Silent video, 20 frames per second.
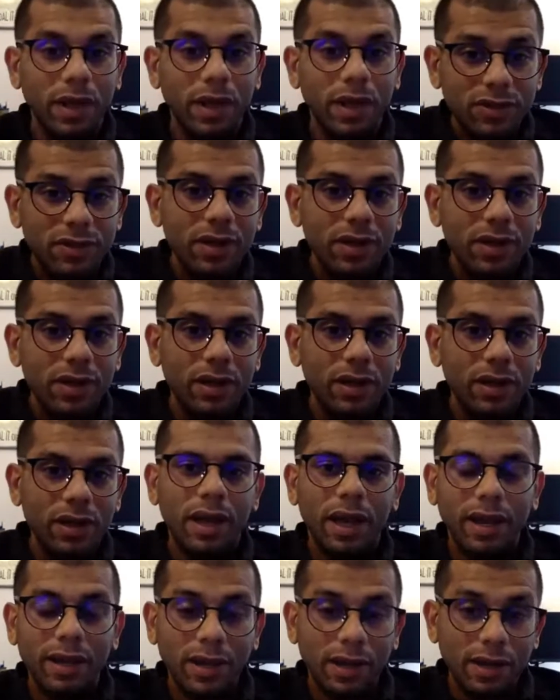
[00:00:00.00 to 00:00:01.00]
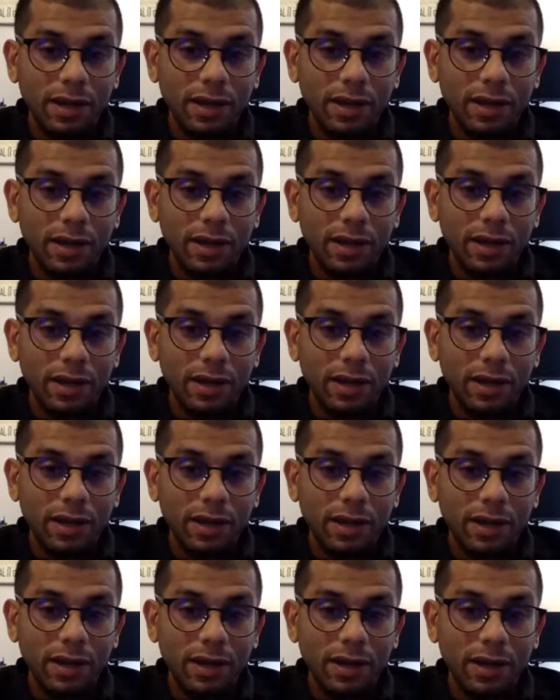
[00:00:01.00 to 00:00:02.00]
history and custom,
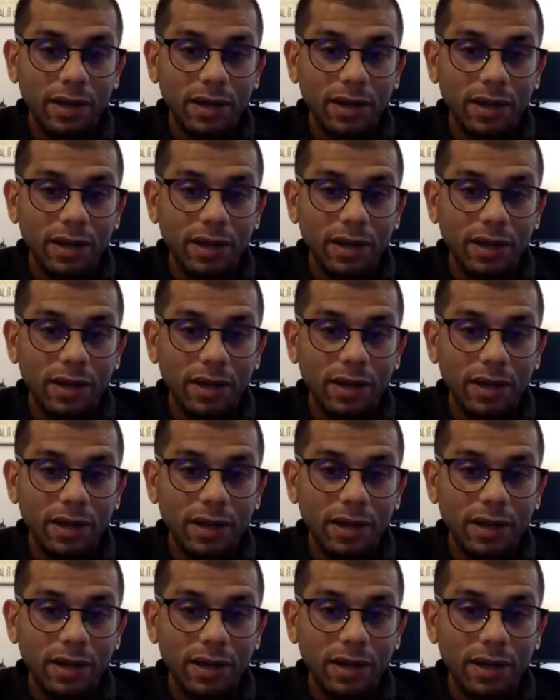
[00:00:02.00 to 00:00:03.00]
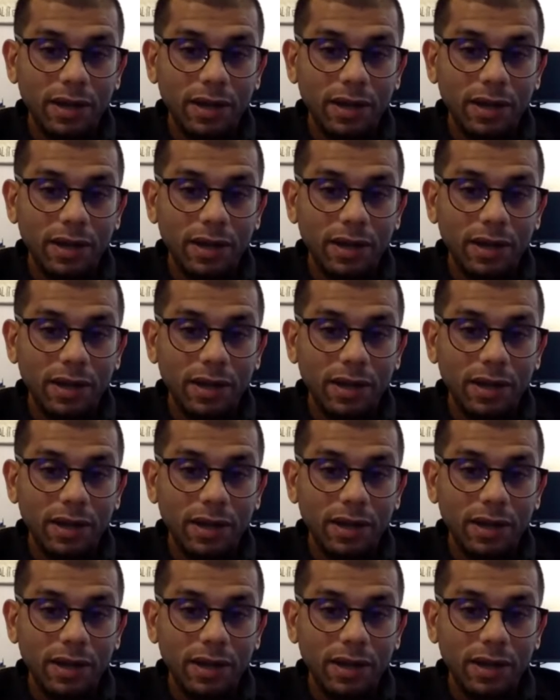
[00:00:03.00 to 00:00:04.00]
you will see that the reliance on
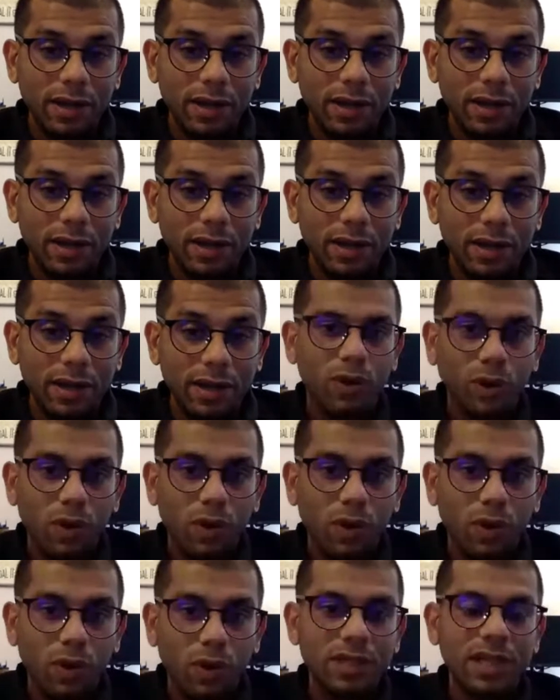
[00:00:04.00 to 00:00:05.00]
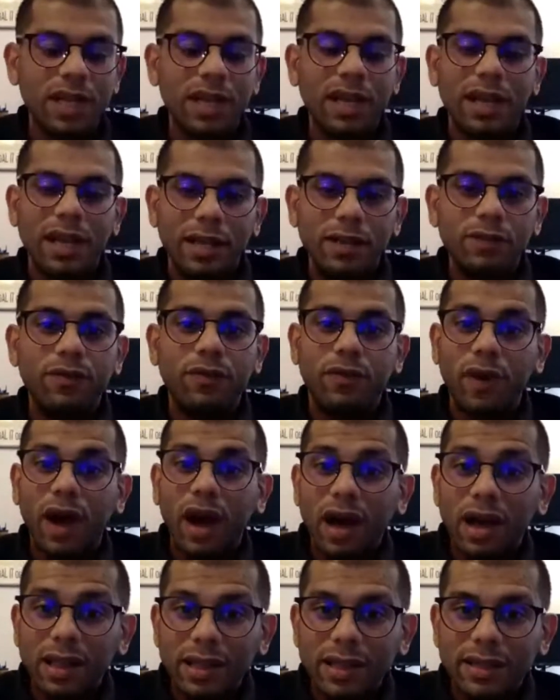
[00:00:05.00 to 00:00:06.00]
legal institutions and courts is
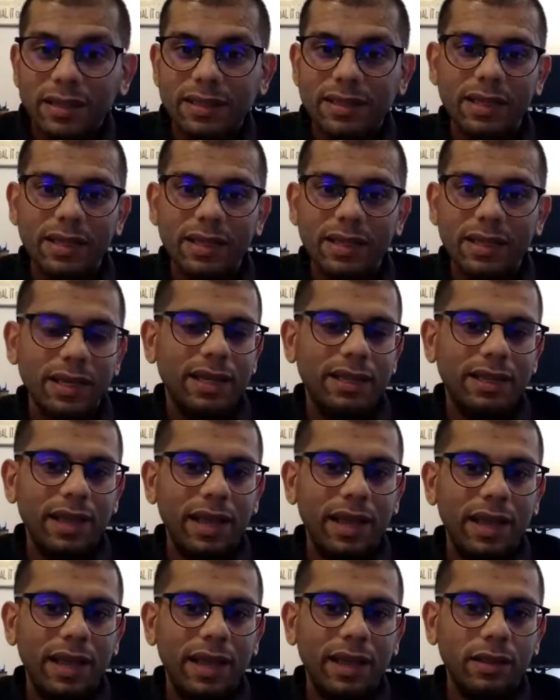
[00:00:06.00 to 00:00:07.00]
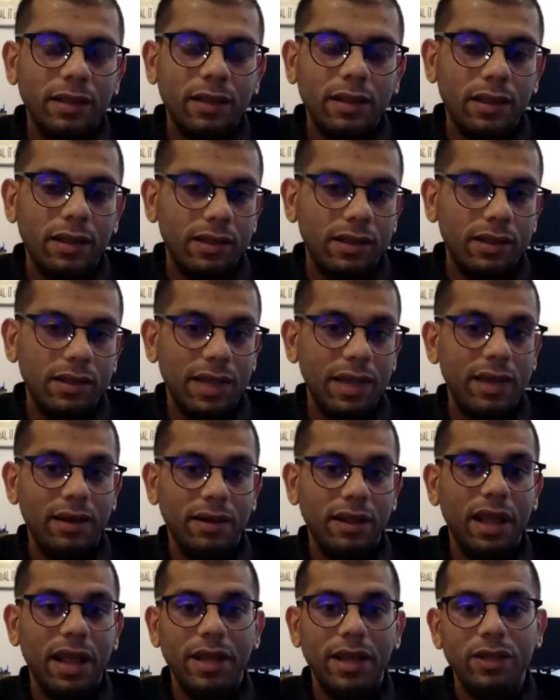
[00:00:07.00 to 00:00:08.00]
far less than, say,
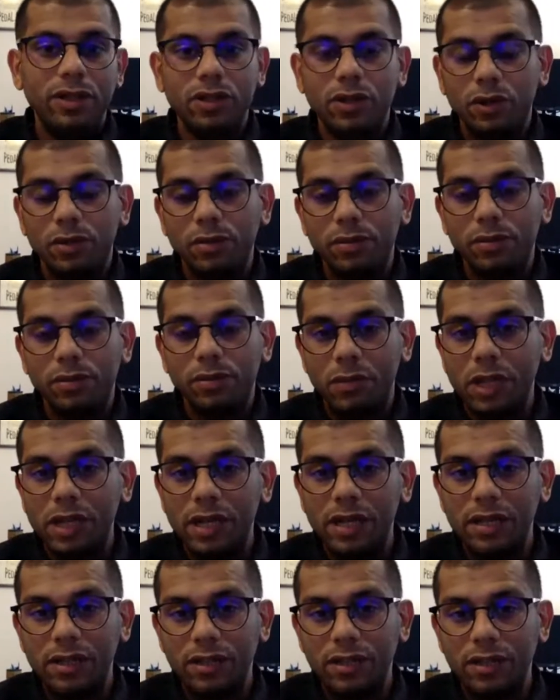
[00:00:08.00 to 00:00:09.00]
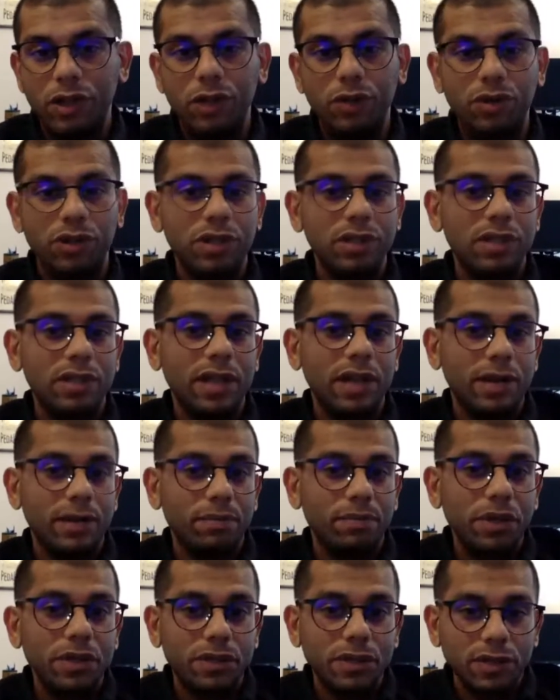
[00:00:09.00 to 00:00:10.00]
reliance on legal institutions
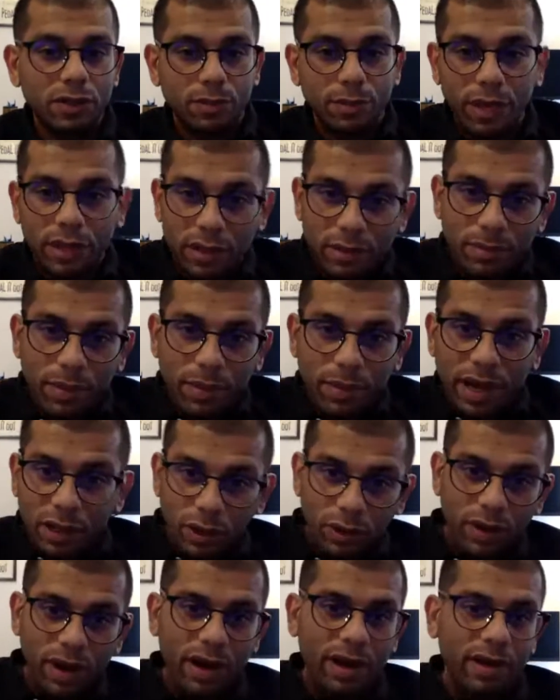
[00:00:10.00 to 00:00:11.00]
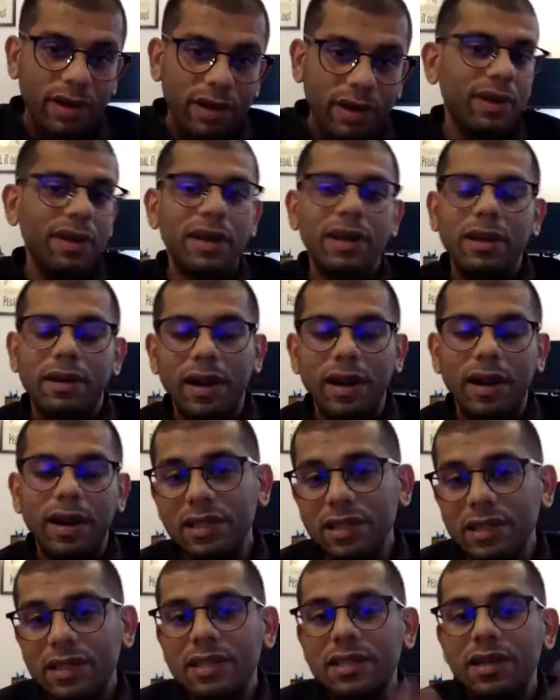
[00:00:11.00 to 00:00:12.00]
that businessmen in Bangalore have.
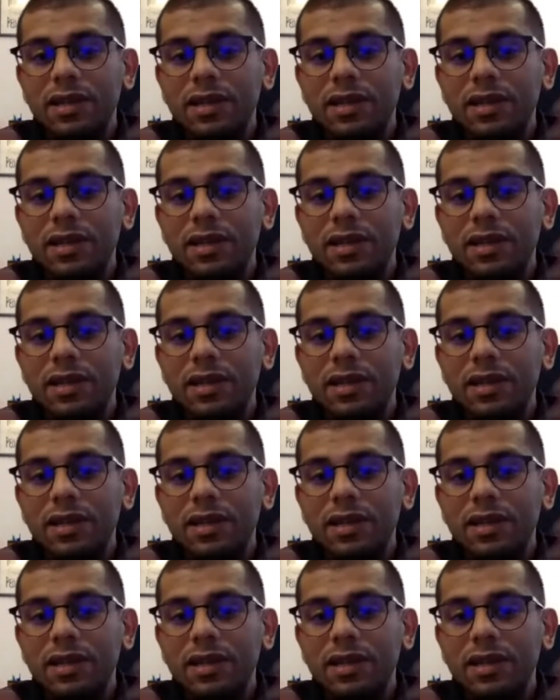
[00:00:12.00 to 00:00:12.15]
Right? And